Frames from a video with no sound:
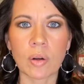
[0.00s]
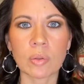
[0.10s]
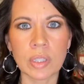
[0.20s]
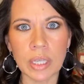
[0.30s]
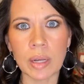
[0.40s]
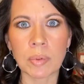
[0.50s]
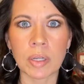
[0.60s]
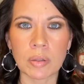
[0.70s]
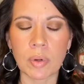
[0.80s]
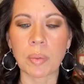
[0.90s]
the camera
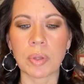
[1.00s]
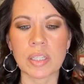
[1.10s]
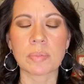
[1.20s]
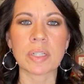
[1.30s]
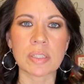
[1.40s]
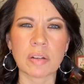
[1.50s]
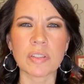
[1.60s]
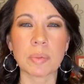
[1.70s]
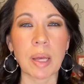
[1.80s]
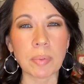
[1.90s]
and the right placement and stuff
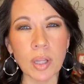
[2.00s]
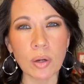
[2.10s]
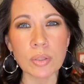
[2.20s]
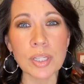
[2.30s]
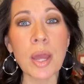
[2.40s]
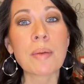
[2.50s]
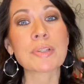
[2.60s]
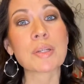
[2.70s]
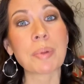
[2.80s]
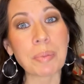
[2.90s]
to be up close, but
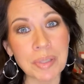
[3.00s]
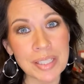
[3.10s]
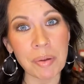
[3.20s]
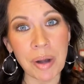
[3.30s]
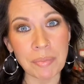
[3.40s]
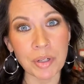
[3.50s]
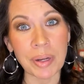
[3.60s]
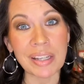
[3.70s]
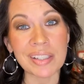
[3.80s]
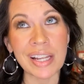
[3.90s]
still be able to see what I'm
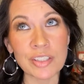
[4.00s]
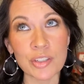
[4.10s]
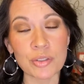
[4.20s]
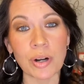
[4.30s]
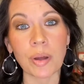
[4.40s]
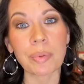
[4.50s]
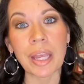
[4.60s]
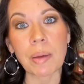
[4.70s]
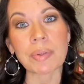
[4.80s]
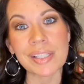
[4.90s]
doing. That's the struggle,
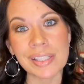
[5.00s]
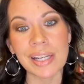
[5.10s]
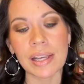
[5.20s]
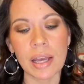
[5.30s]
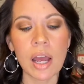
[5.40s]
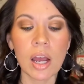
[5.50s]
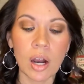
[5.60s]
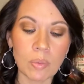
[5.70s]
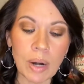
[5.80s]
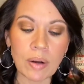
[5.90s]
being able to see
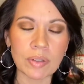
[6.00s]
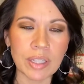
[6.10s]
around the